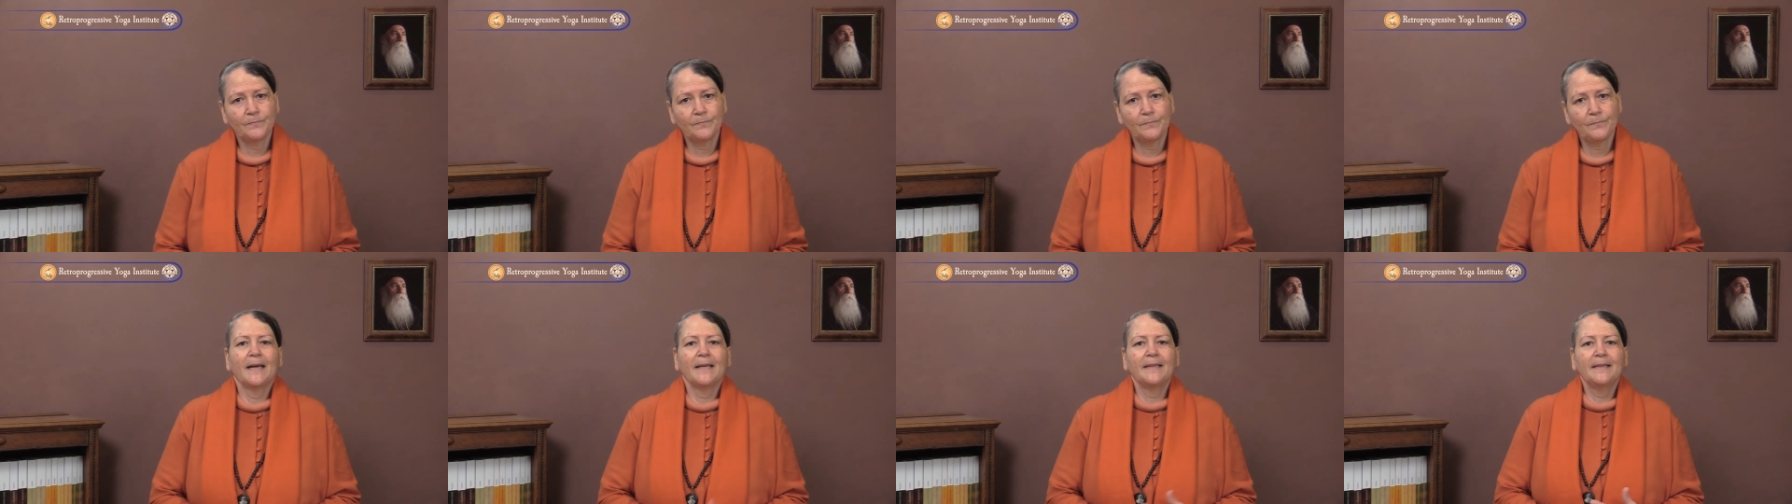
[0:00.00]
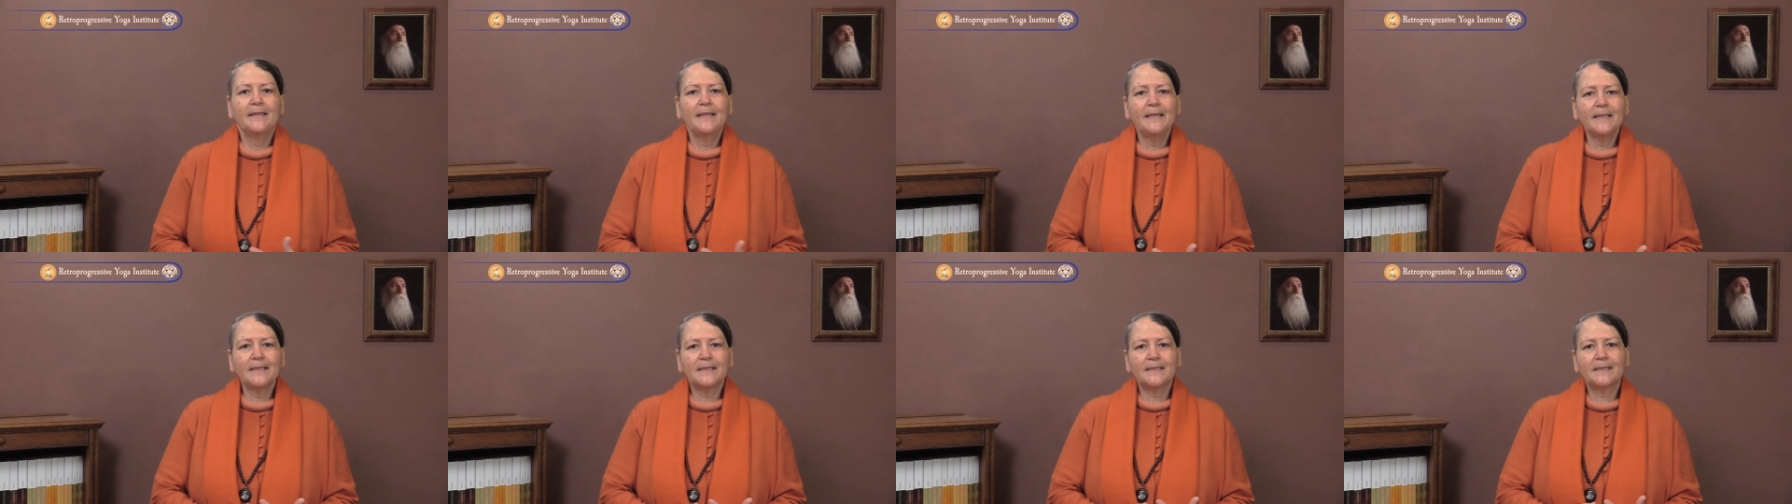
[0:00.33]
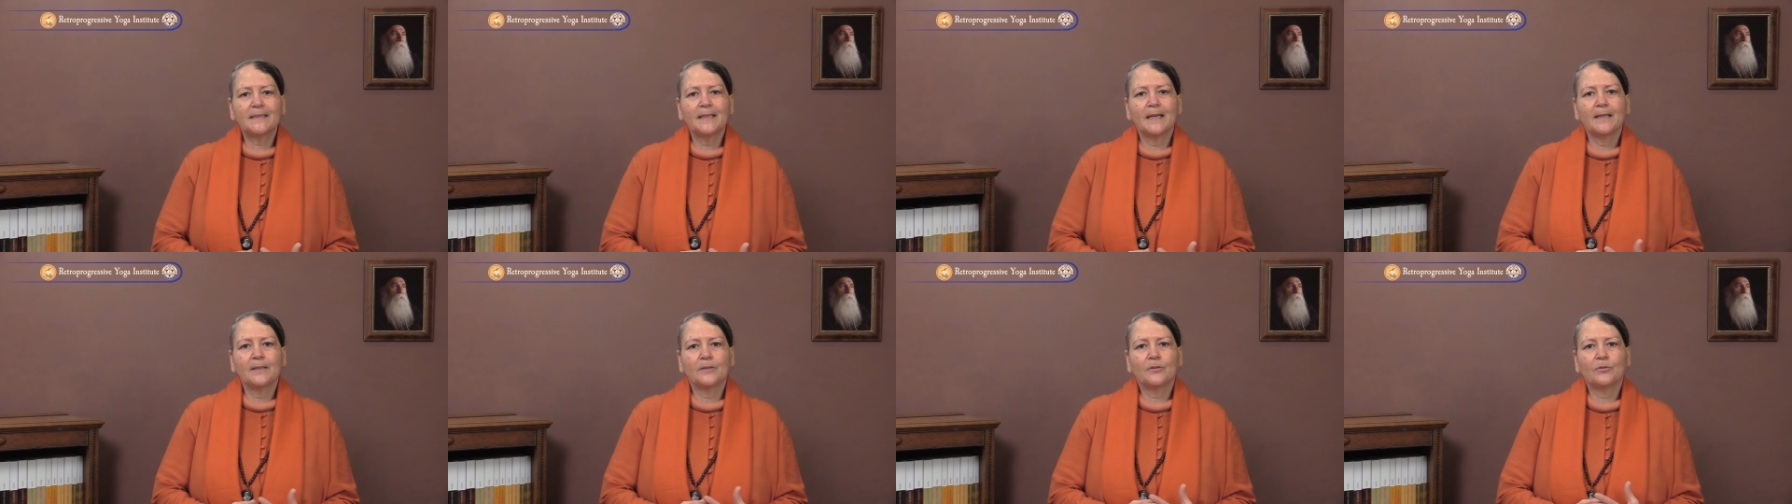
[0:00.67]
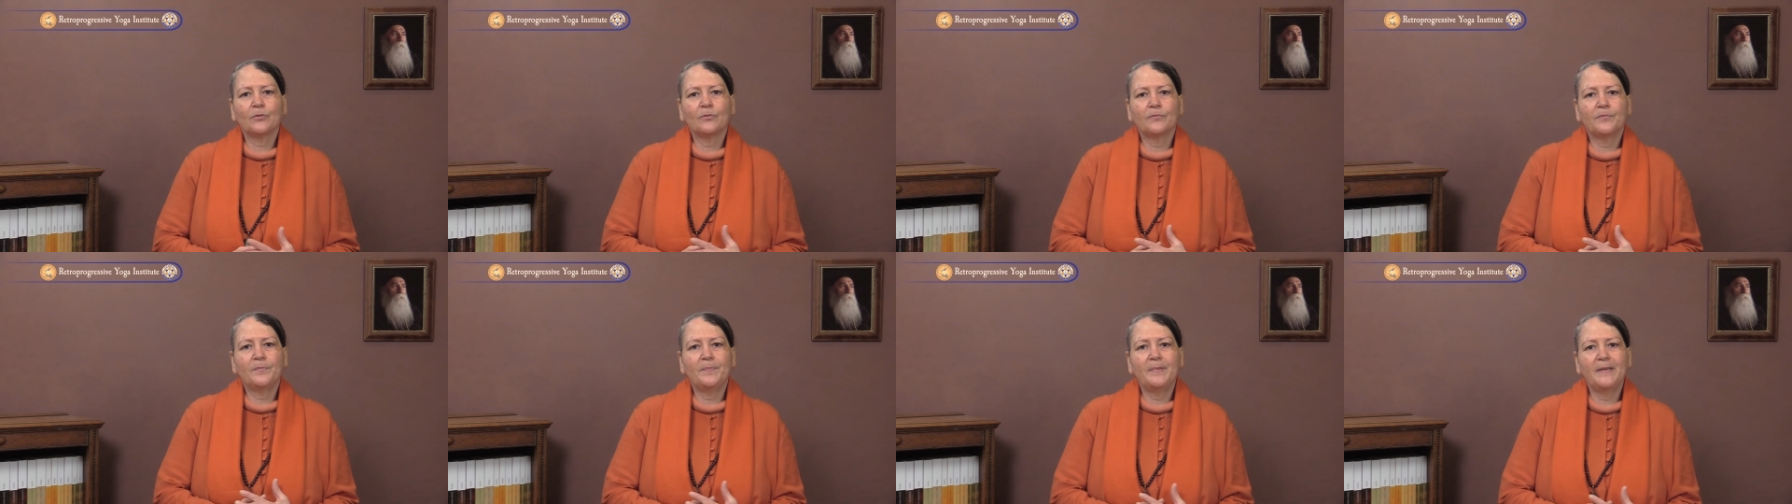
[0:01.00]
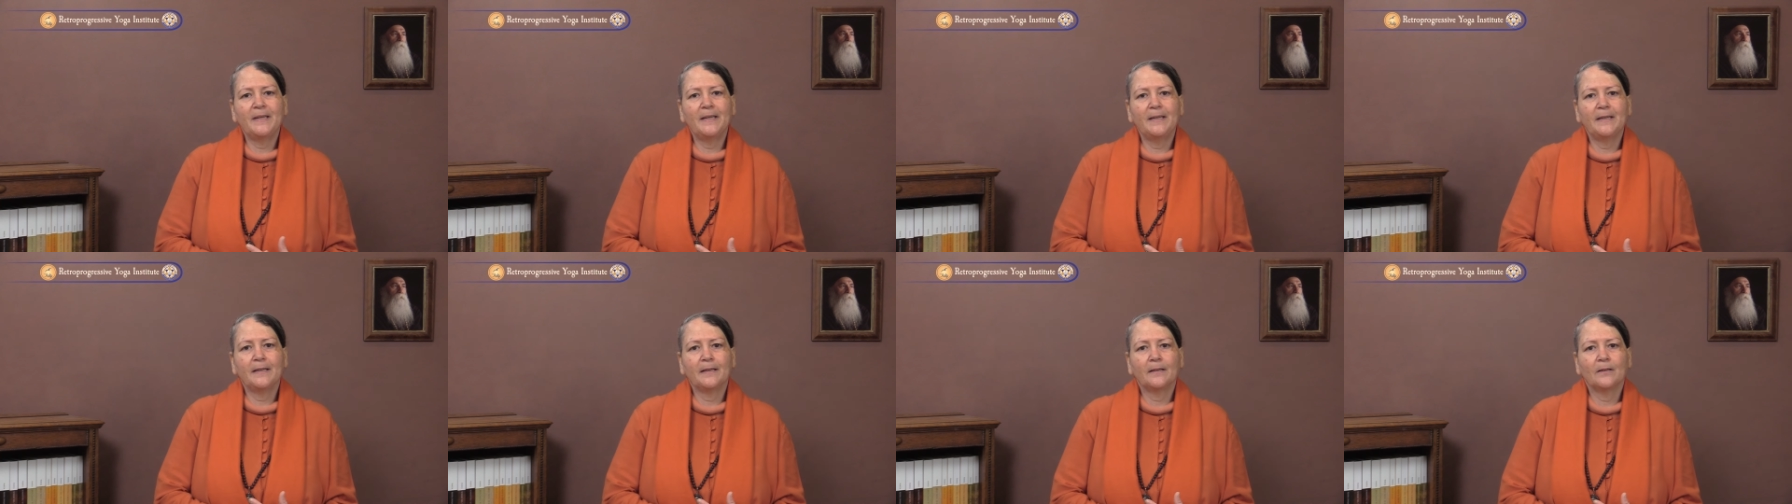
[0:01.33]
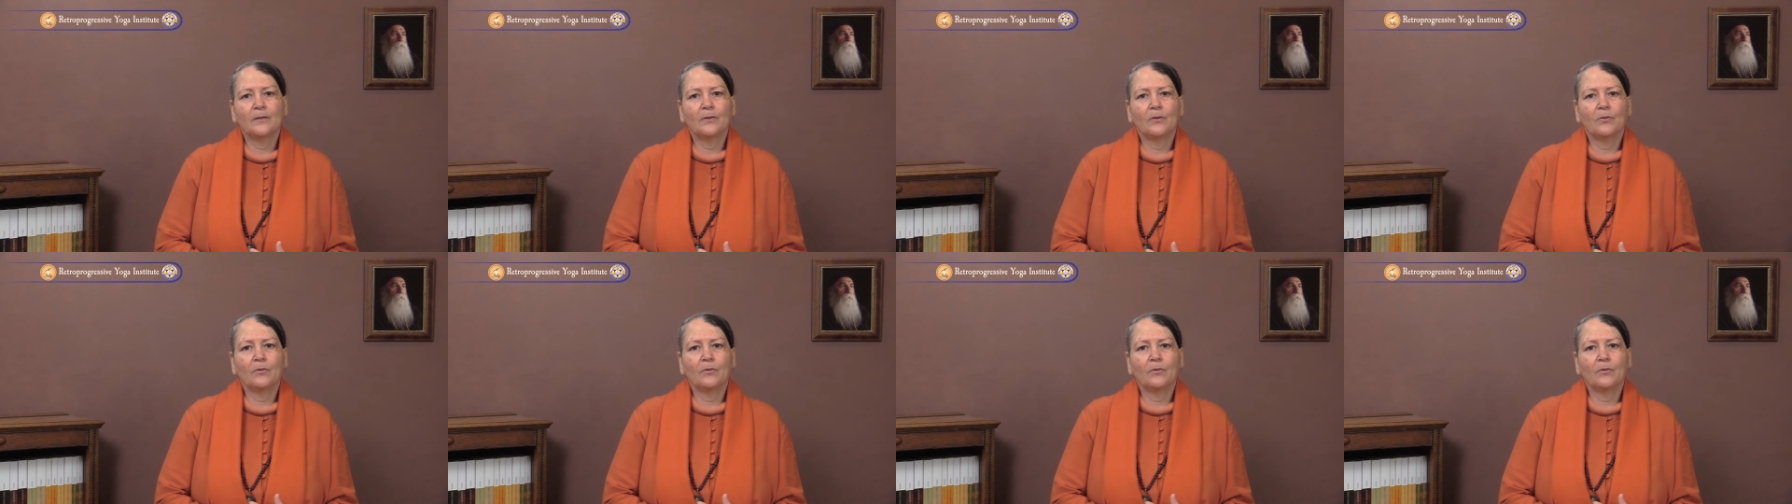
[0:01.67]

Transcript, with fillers: And this state of being,